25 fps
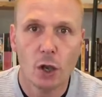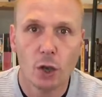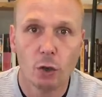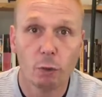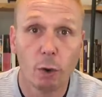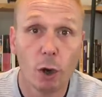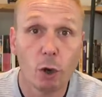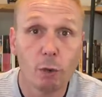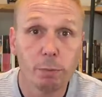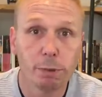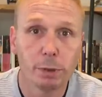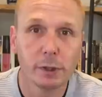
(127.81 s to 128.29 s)

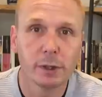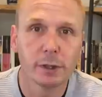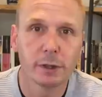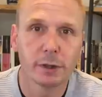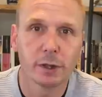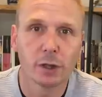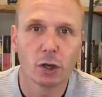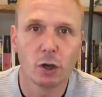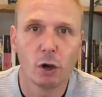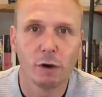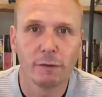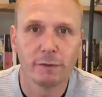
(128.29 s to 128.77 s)
who opened
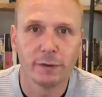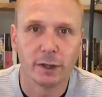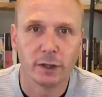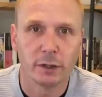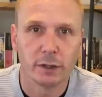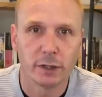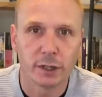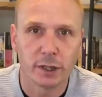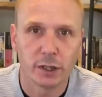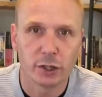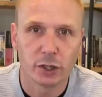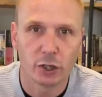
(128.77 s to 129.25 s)
the coffin
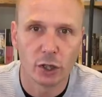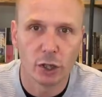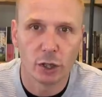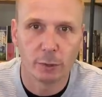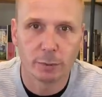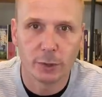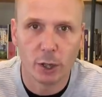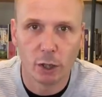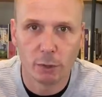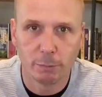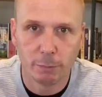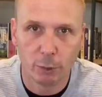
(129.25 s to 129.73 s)
and
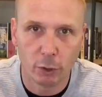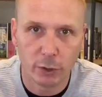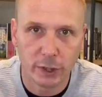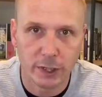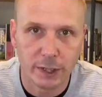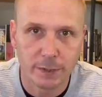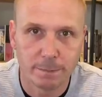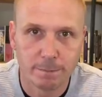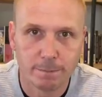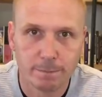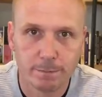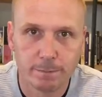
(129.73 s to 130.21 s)
disturbed her
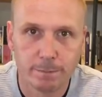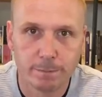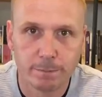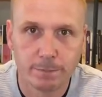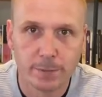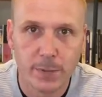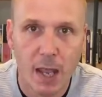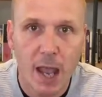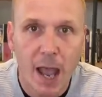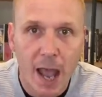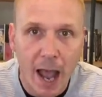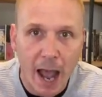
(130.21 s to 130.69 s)
body.
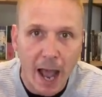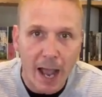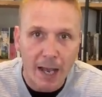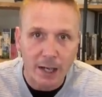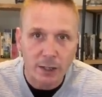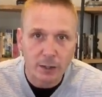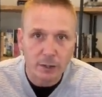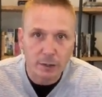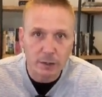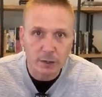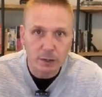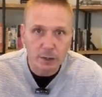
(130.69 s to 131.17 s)

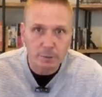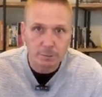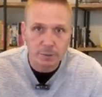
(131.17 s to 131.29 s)
Angered and